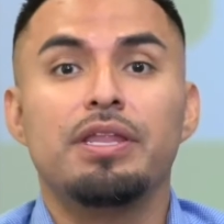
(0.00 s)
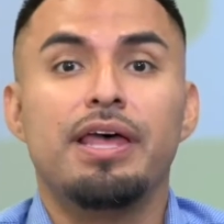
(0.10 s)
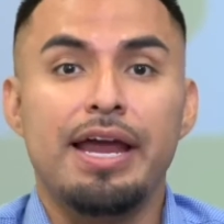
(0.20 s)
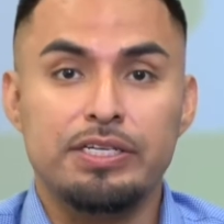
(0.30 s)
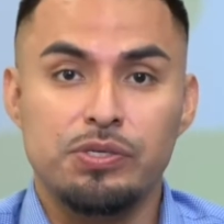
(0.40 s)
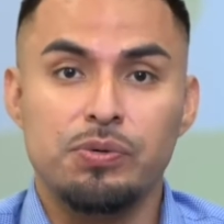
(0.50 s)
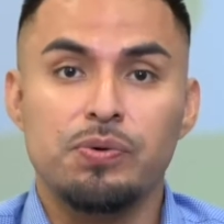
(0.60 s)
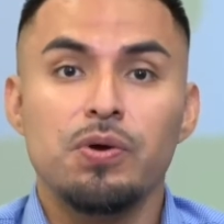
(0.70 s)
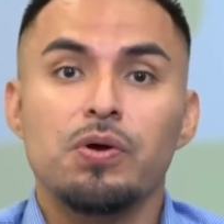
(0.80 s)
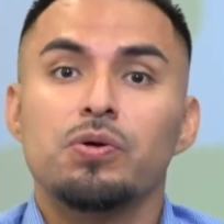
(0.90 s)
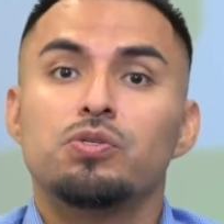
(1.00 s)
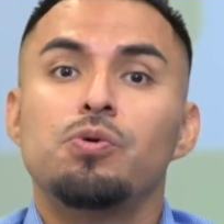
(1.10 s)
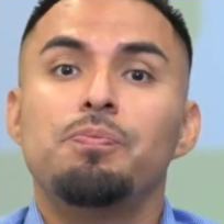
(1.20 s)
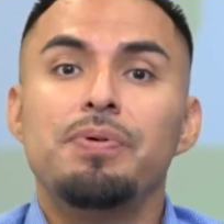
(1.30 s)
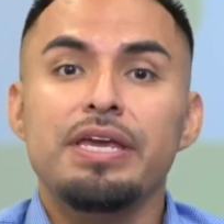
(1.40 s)
We like to
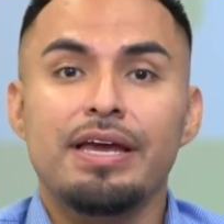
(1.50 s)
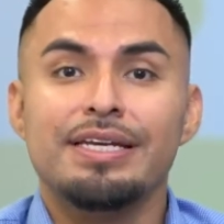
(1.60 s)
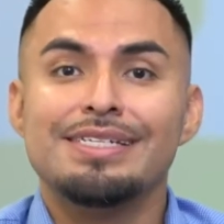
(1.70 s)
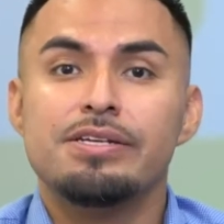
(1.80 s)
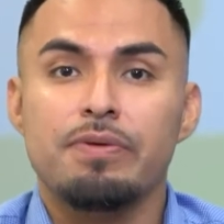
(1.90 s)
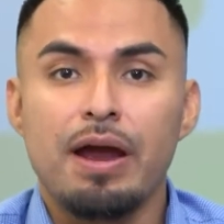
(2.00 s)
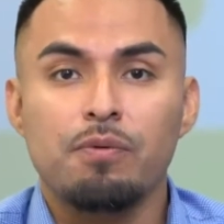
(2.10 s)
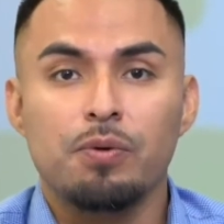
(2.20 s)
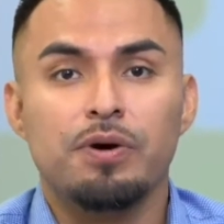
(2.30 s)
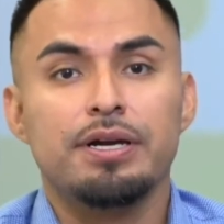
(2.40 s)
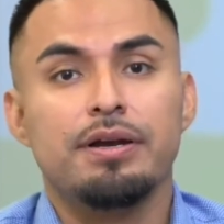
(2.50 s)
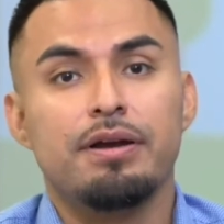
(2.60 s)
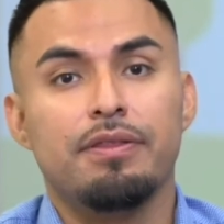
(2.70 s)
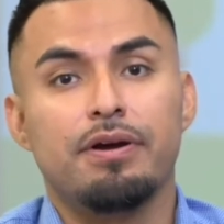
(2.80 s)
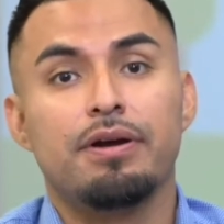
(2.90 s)
be and interact with one
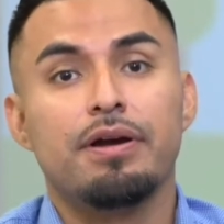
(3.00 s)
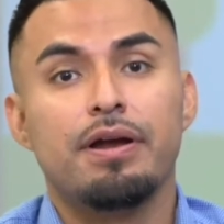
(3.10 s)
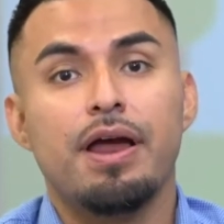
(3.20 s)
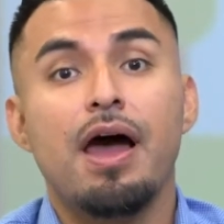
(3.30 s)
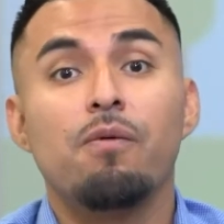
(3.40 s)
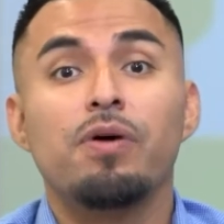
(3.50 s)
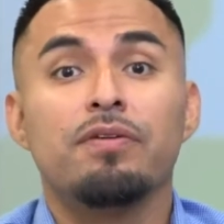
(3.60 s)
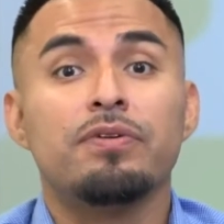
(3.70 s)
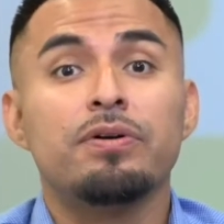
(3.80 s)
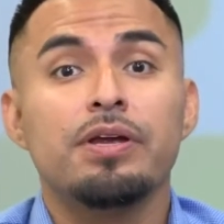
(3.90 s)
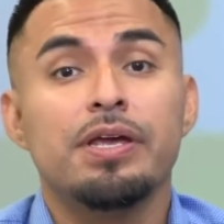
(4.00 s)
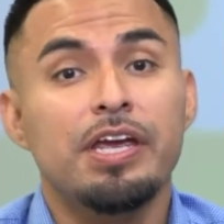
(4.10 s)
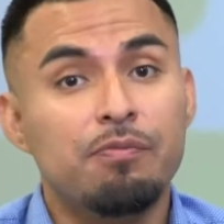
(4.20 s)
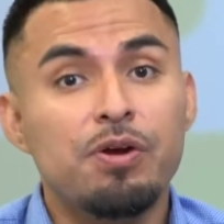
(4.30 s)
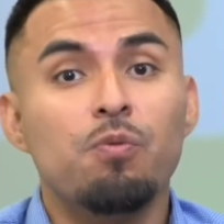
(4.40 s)
another. However,
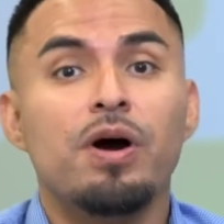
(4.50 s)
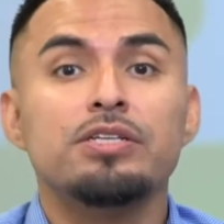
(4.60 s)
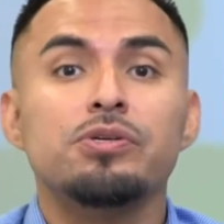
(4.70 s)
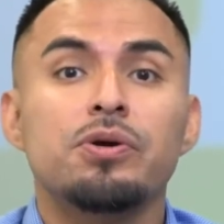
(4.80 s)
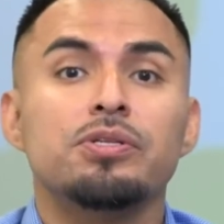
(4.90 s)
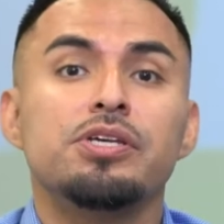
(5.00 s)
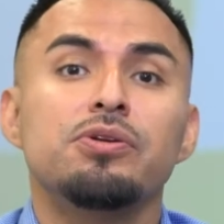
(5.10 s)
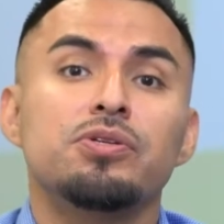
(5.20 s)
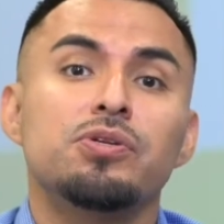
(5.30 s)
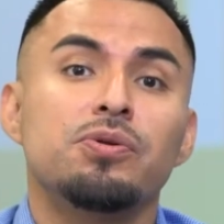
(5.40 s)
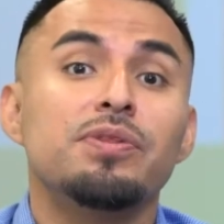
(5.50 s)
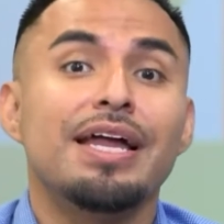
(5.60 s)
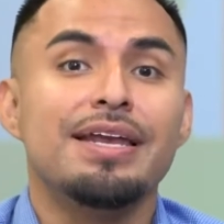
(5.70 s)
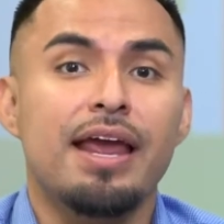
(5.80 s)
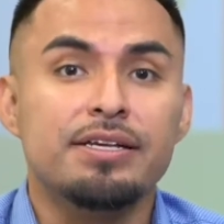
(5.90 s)
if we want to continue to do
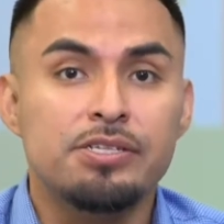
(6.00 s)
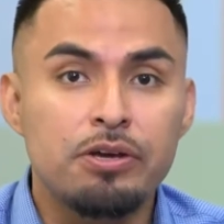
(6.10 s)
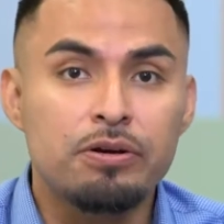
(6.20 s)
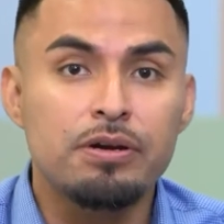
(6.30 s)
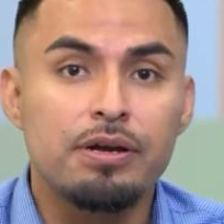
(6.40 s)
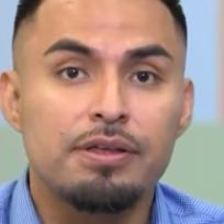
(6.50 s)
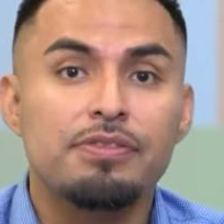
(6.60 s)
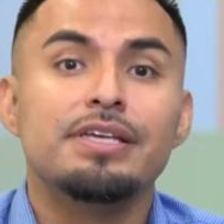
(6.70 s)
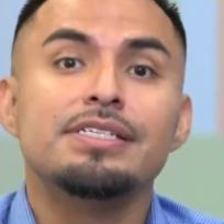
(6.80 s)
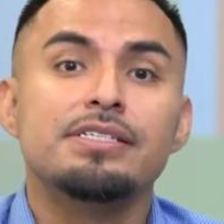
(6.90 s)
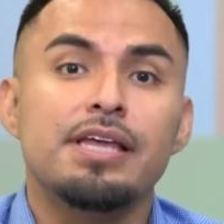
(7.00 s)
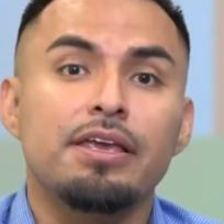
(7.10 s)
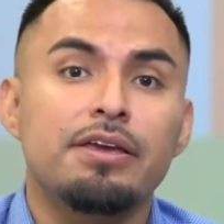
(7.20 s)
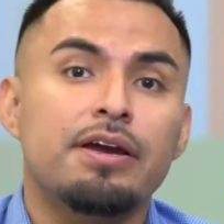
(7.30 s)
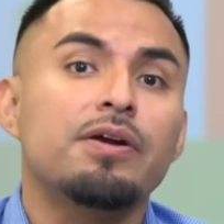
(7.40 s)
that next year, this is the
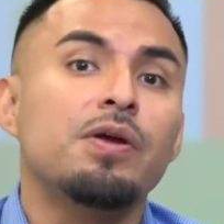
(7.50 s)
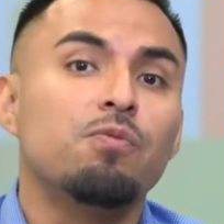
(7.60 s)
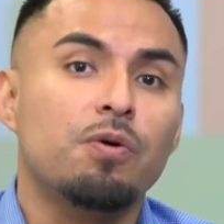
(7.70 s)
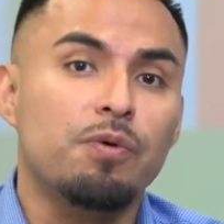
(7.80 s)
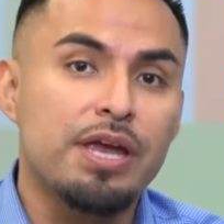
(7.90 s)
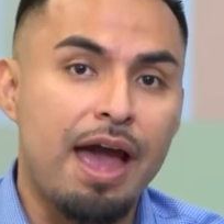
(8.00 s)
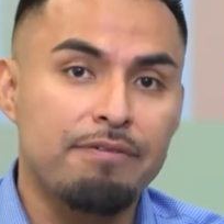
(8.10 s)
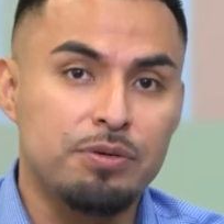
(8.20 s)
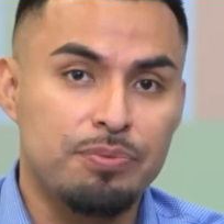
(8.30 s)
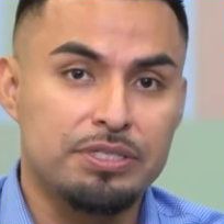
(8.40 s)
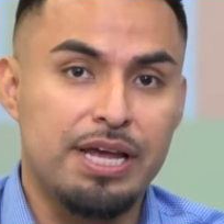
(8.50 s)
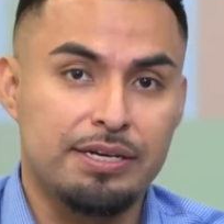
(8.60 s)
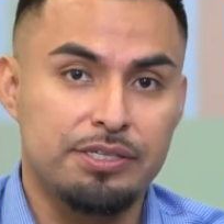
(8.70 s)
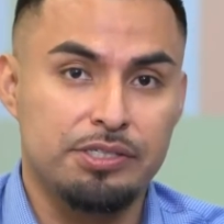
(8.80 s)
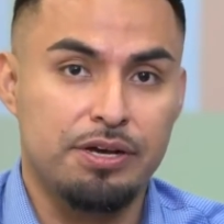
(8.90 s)
year in where we have to
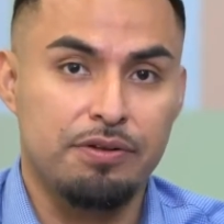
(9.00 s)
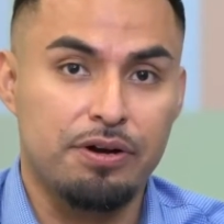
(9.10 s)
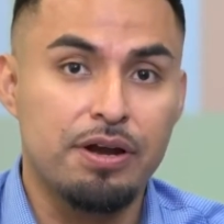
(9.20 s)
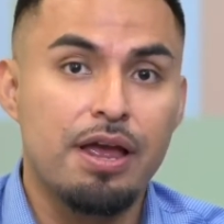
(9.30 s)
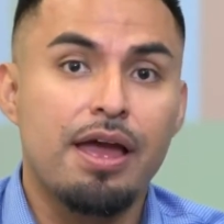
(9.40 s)
protect each other.